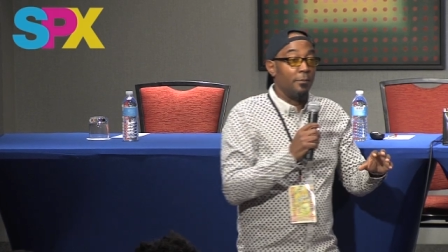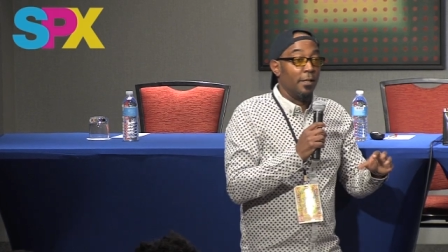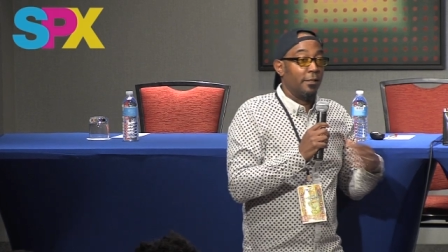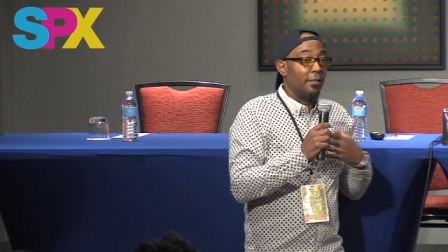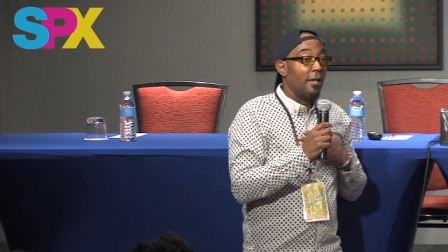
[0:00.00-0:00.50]

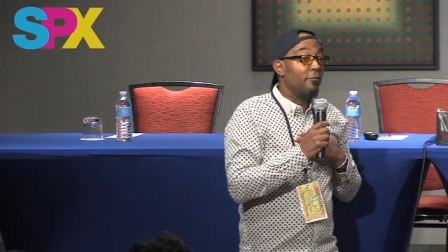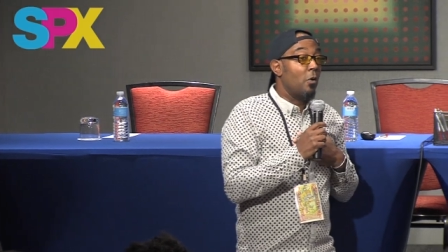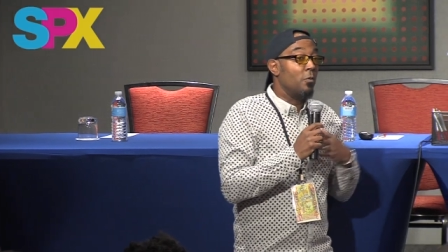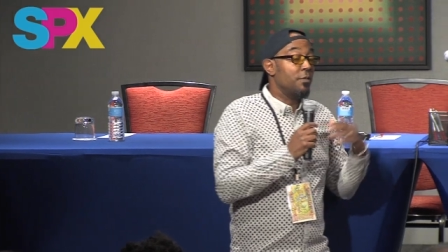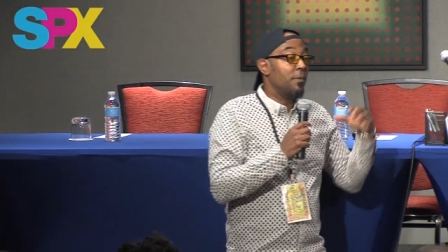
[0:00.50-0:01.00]
Like, and I've
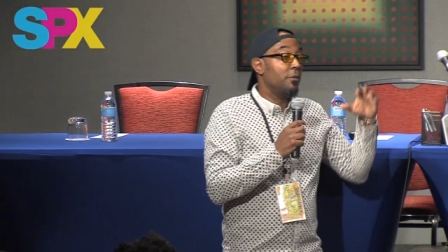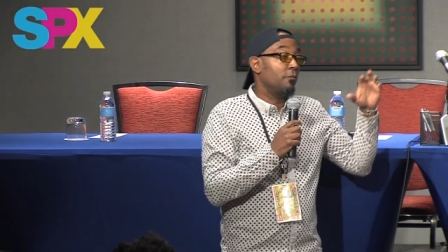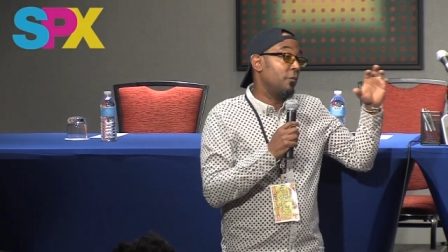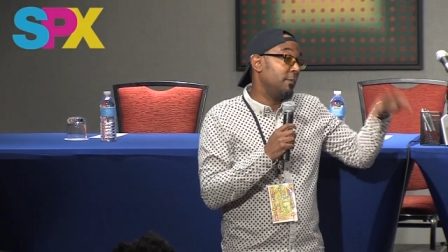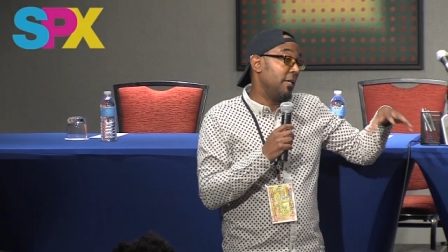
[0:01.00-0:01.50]
always been
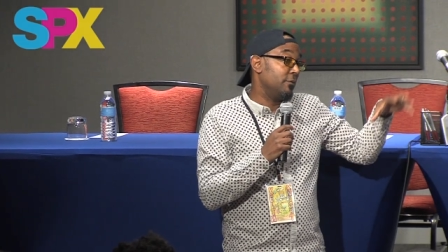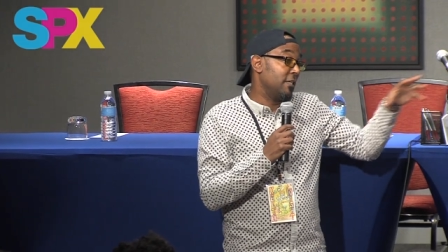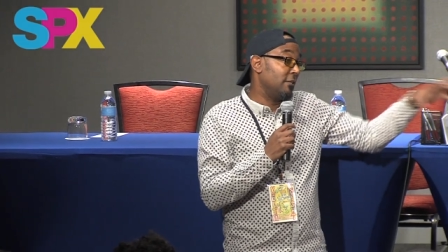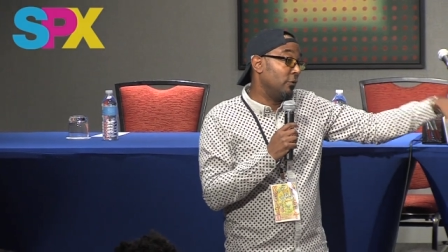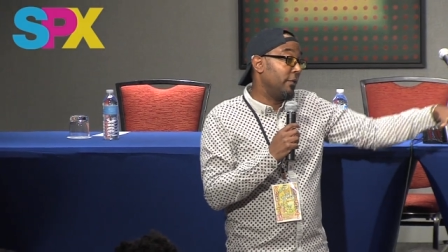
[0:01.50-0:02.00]
from the
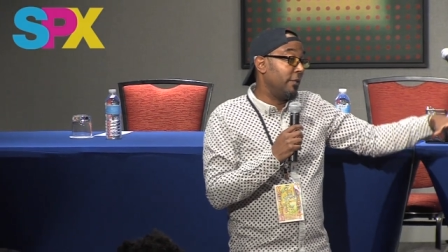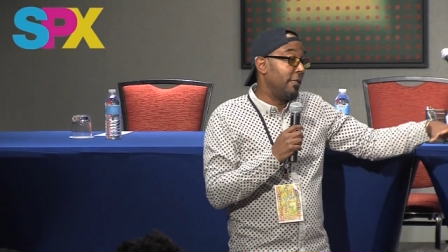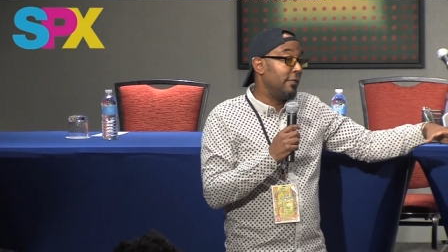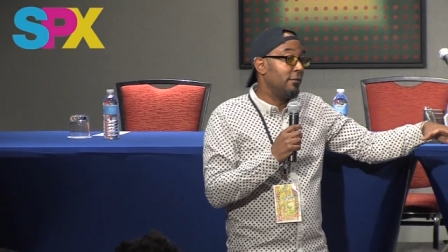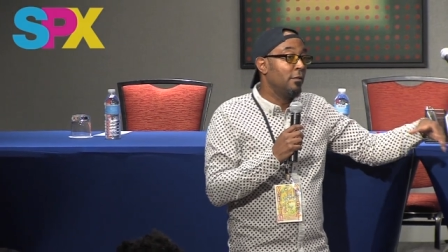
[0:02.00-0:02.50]
outside looking
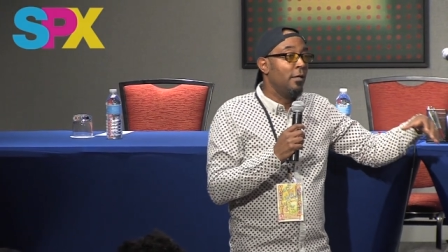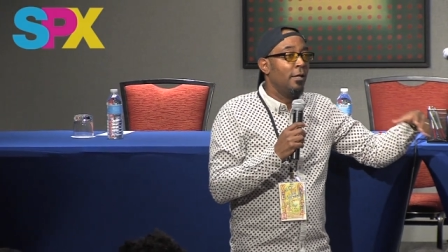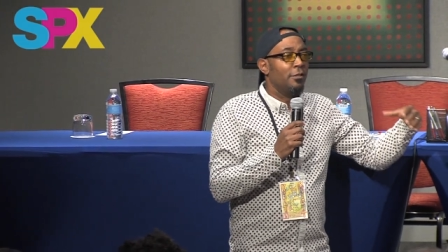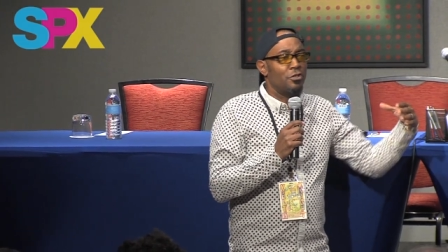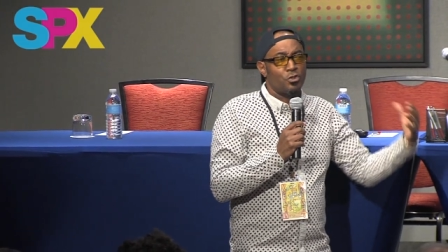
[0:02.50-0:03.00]
in,
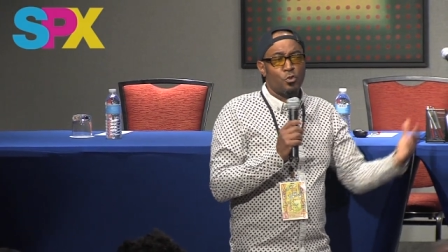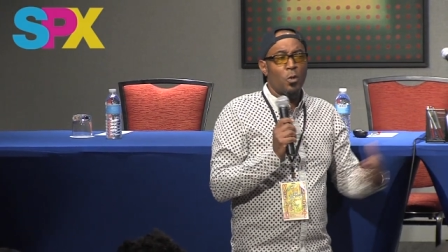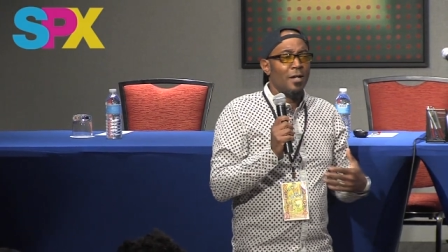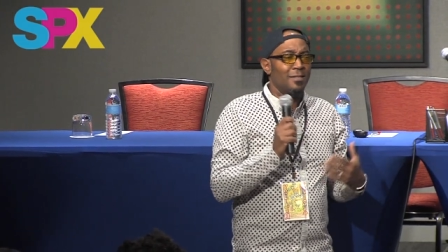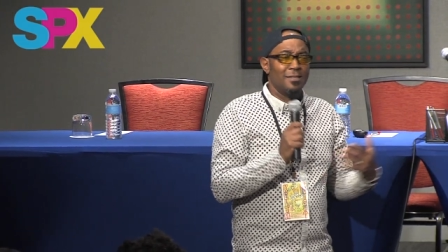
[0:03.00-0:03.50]
just
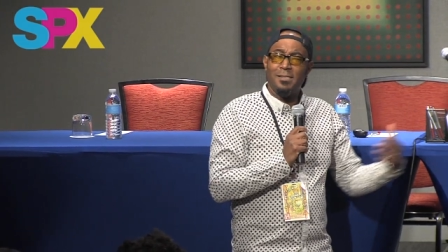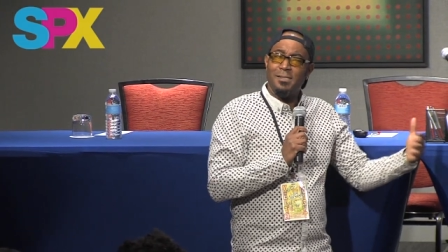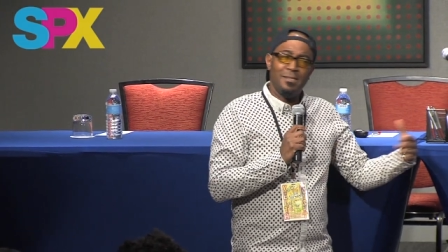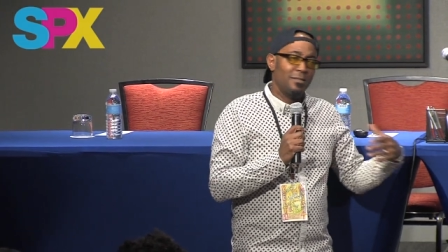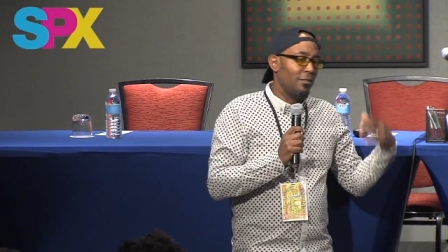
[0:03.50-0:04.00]
trying to,
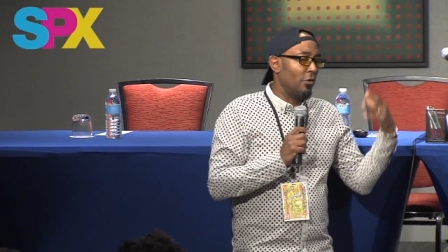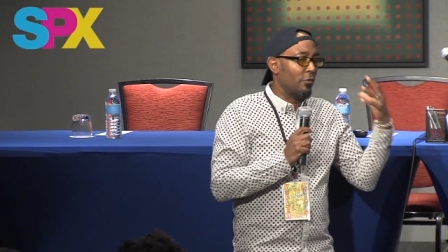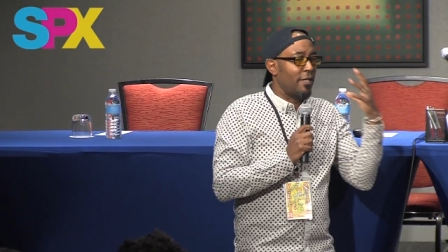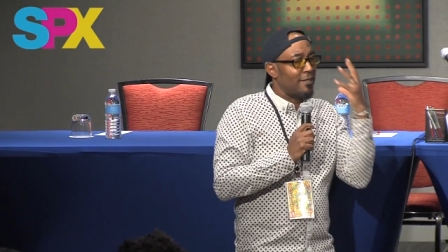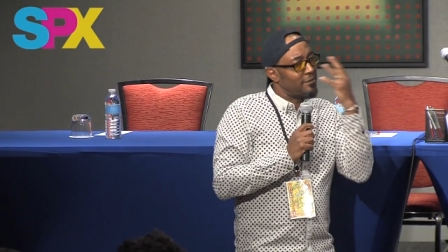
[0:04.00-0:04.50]
you know,
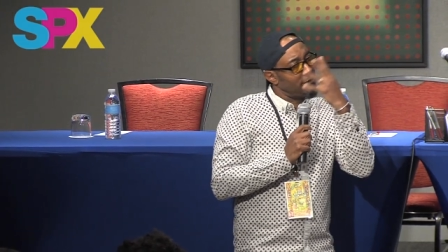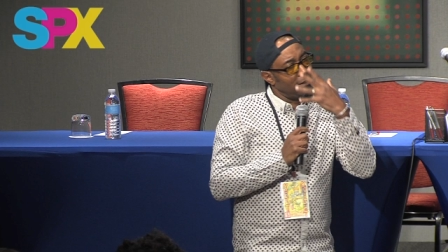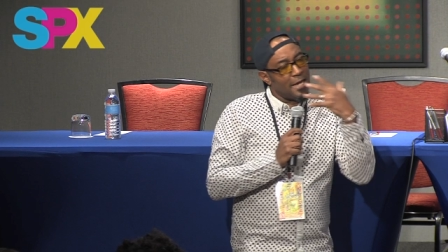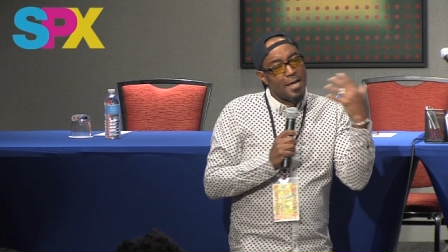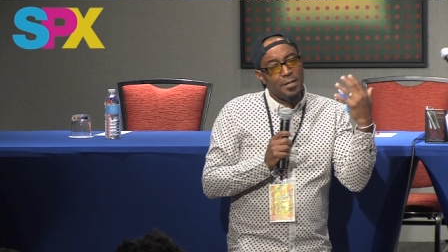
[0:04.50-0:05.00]
catch
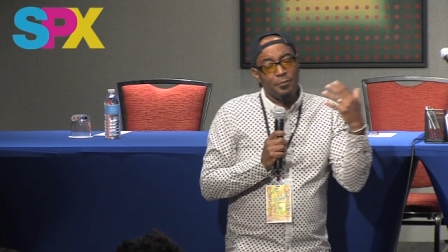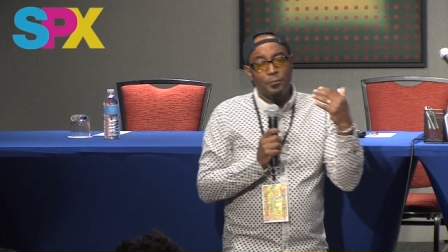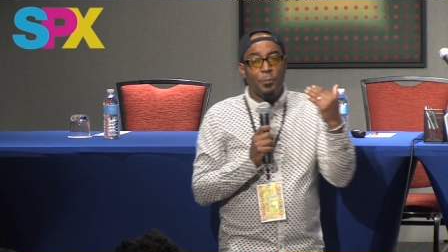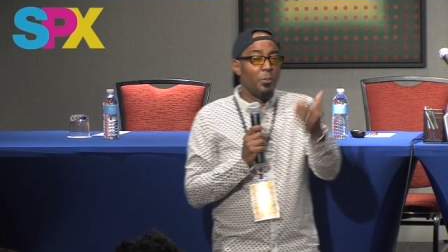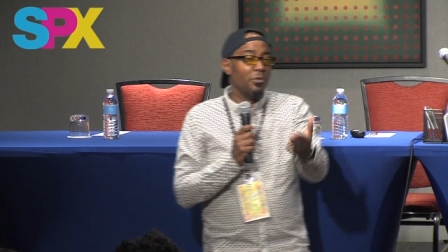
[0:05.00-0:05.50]
the eye of
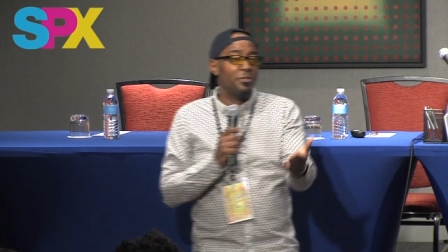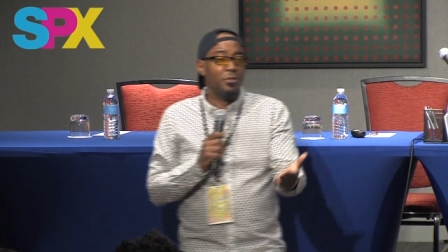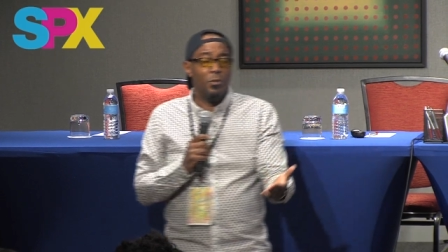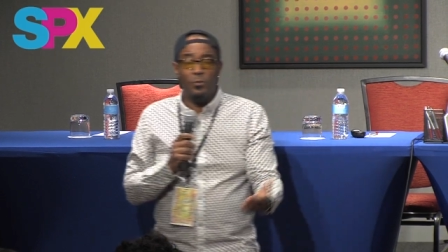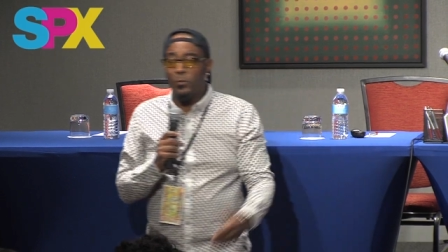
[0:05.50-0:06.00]
a person
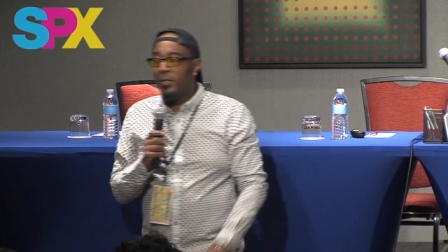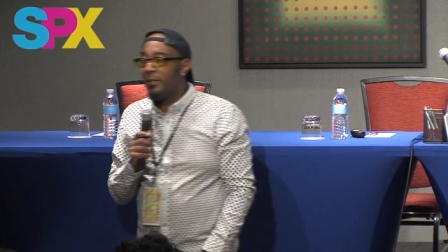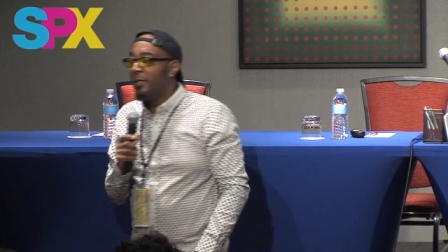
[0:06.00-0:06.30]
going through it.